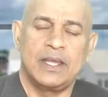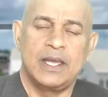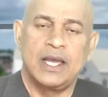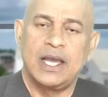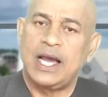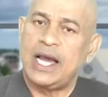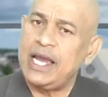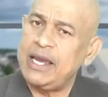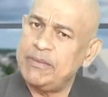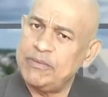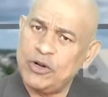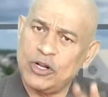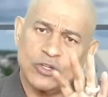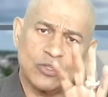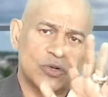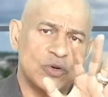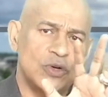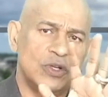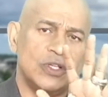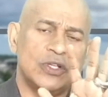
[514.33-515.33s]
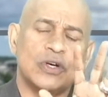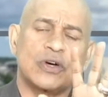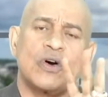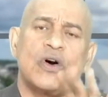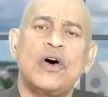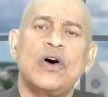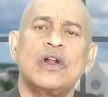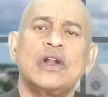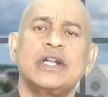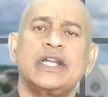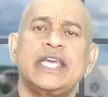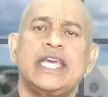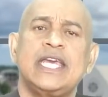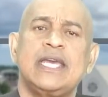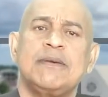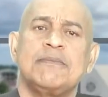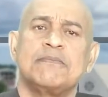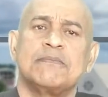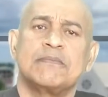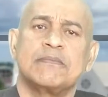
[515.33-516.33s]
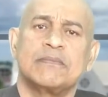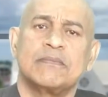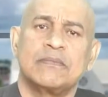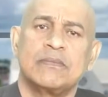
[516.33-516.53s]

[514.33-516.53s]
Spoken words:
I am not going to call name,